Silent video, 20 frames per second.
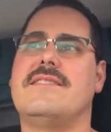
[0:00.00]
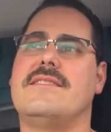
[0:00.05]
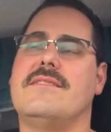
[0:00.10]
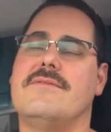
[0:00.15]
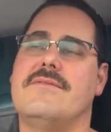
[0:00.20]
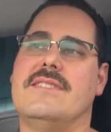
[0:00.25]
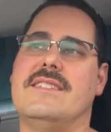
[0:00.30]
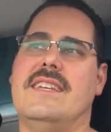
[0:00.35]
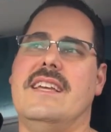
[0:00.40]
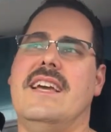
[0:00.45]

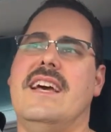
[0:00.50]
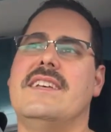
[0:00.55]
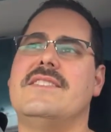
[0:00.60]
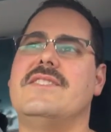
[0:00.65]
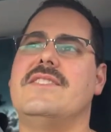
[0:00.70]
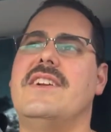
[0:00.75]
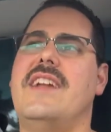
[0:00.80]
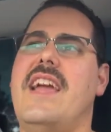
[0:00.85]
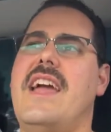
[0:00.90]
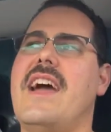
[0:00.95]
Was it
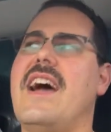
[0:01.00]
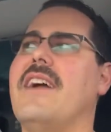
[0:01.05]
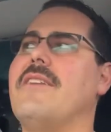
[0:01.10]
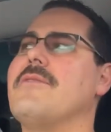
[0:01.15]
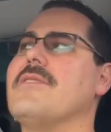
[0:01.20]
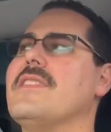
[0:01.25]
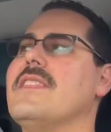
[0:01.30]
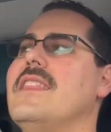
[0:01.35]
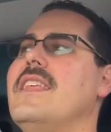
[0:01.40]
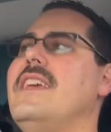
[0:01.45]
yesterday? I
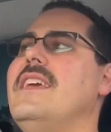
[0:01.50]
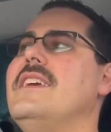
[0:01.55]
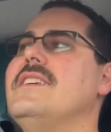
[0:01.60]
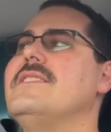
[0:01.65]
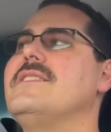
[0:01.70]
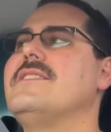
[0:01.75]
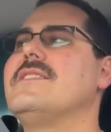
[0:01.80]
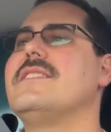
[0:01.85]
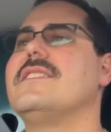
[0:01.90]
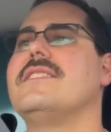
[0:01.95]

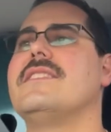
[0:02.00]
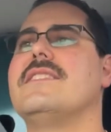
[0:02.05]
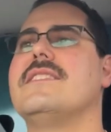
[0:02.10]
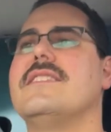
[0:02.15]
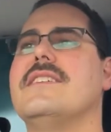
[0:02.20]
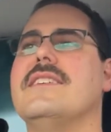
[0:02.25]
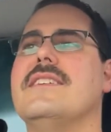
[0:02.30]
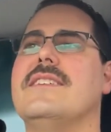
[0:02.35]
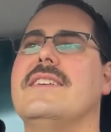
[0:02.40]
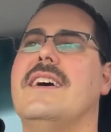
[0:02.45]
released
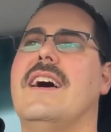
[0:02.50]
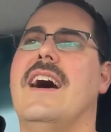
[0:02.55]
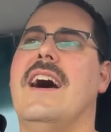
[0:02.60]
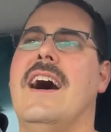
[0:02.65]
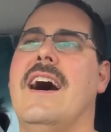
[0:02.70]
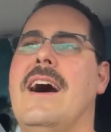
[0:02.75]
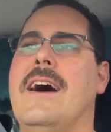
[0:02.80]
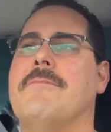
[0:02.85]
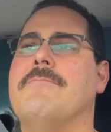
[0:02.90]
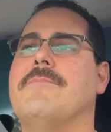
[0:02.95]

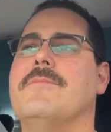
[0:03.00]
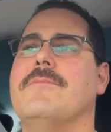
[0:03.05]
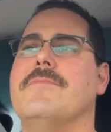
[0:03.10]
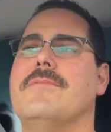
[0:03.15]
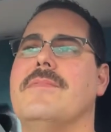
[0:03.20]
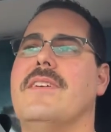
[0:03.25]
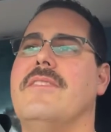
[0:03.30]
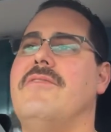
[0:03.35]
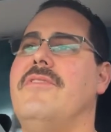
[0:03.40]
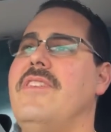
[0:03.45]

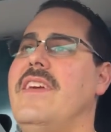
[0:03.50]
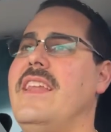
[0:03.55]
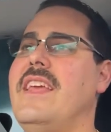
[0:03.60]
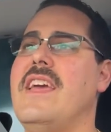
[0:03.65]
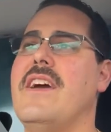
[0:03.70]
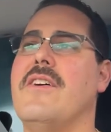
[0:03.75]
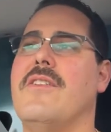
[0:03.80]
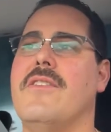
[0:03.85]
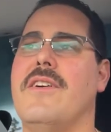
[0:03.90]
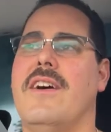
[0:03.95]
a
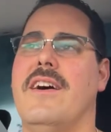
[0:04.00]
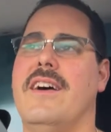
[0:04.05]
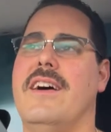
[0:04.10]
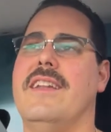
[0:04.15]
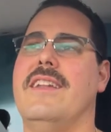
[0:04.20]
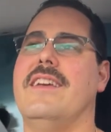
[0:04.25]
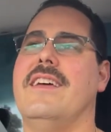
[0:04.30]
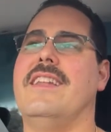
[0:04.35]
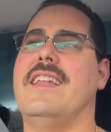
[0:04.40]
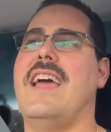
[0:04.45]
video
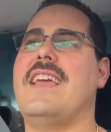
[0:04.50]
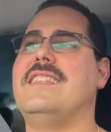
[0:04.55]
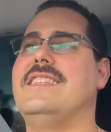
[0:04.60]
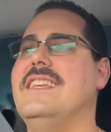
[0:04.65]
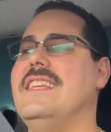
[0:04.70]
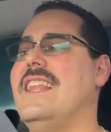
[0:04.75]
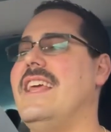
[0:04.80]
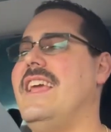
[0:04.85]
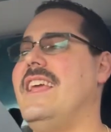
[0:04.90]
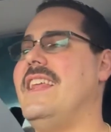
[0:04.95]
on a
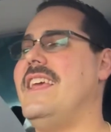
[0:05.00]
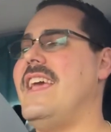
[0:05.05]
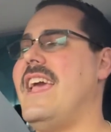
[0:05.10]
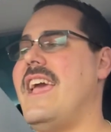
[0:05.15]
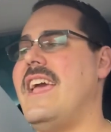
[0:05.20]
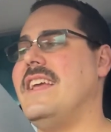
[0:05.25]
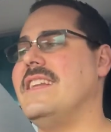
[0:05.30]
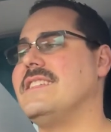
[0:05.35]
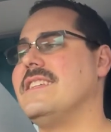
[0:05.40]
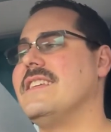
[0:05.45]

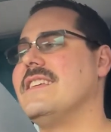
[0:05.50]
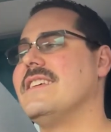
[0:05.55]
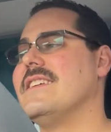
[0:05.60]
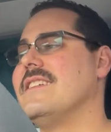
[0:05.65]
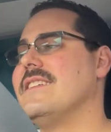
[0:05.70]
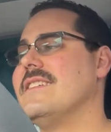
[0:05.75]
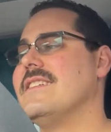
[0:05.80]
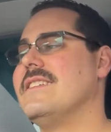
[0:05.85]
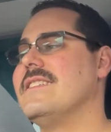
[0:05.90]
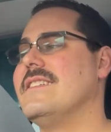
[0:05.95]

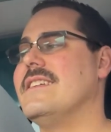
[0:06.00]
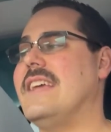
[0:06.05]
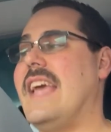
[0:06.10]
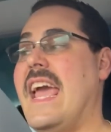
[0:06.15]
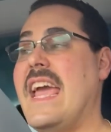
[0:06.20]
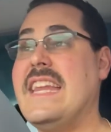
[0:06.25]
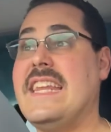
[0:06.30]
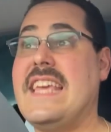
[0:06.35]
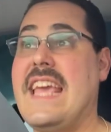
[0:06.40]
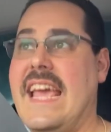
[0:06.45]

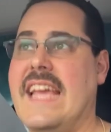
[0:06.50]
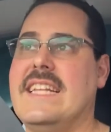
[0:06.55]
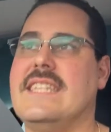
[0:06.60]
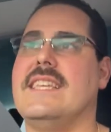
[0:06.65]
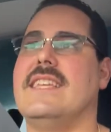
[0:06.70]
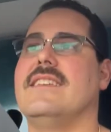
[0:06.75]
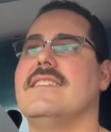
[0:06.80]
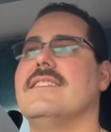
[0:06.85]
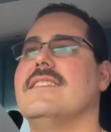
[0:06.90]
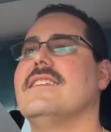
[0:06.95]
1988
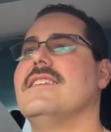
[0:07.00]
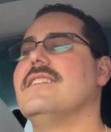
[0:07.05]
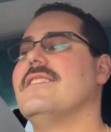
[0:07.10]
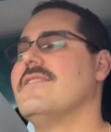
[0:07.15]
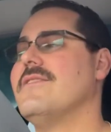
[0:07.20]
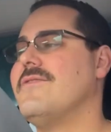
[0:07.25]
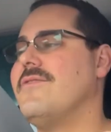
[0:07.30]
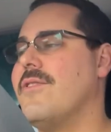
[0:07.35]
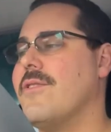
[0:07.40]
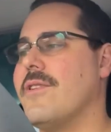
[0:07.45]

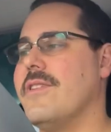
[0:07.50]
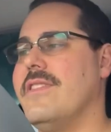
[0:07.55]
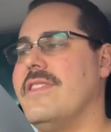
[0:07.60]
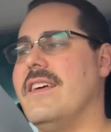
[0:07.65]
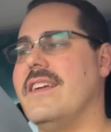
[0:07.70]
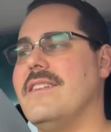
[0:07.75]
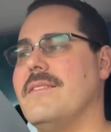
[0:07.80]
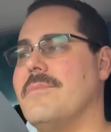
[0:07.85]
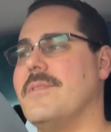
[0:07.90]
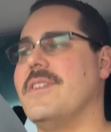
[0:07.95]
Ford
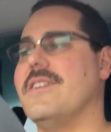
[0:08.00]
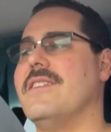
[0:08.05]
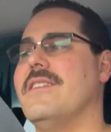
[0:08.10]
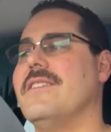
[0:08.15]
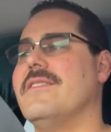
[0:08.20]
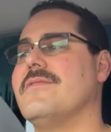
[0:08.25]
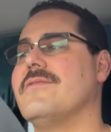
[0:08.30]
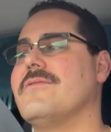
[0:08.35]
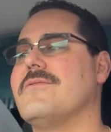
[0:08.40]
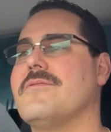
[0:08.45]
Thunderbird.
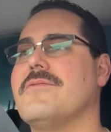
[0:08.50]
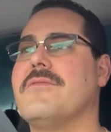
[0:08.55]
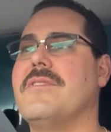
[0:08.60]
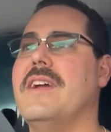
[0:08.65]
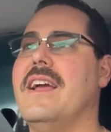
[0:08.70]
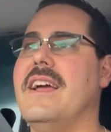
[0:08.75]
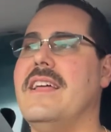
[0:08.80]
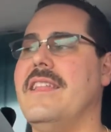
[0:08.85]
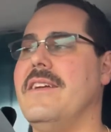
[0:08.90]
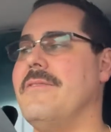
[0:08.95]

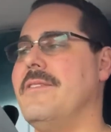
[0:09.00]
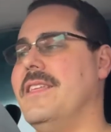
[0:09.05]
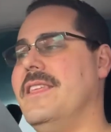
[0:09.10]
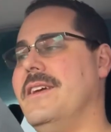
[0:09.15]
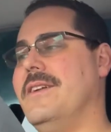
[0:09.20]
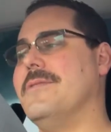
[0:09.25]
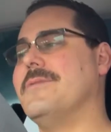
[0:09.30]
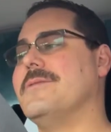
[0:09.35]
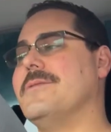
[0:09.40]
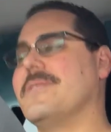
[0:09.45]
Really, really
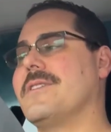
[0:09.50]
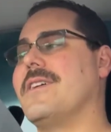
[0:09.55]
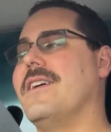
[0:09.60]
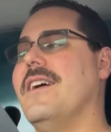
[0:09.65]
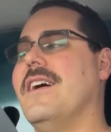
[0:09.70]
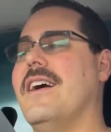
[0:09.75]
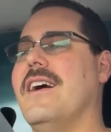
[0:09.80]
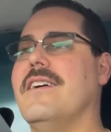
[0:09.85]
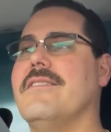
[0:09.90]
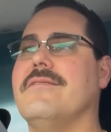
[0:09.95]
cool
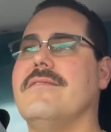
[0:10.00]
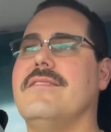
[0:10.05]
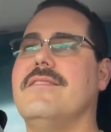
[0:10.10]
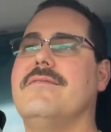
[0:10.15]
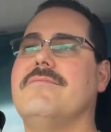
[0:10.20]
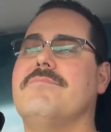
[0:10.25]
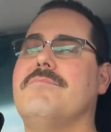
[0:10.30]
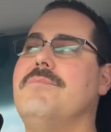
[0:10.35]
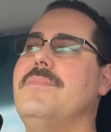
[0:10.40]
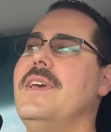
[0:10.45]
car.
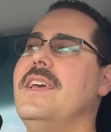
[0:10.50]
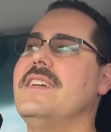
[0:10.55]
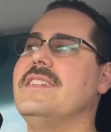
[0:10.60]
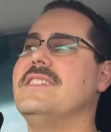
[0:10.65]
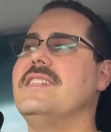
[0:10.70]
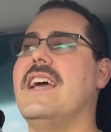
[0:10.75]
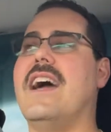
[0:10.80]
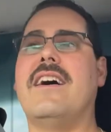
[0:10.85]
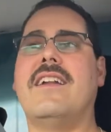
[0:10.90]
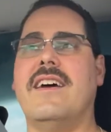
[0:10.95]
Big
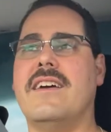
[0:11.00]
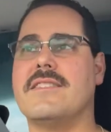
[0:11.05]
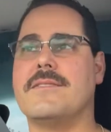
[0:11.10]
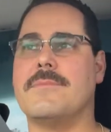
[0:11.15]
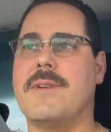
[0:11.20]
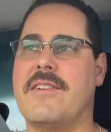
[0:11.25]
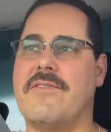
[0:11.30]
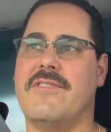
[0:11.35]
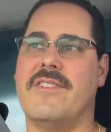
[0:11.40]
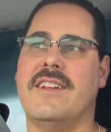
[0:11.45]
shout out to
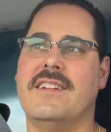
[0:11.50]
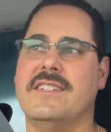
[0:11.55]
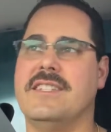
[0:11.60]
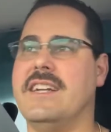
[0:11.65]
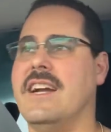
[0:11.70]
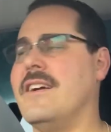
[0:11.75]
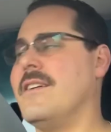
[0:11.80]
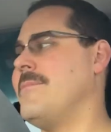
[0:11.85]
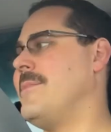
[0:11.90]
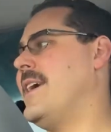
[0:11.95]
my friend
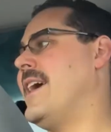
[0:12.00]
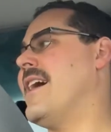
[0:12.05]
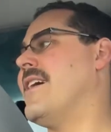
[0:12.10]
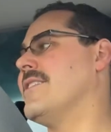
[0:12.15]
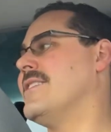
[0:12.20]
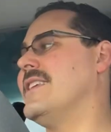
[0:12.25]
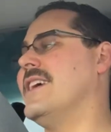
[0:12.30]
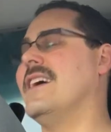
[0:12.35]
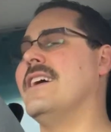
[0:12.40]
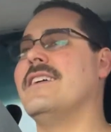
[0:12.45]
Jeremy
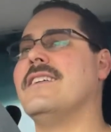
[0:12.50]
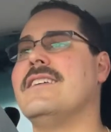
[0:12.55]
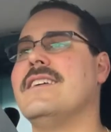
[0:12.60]
out there.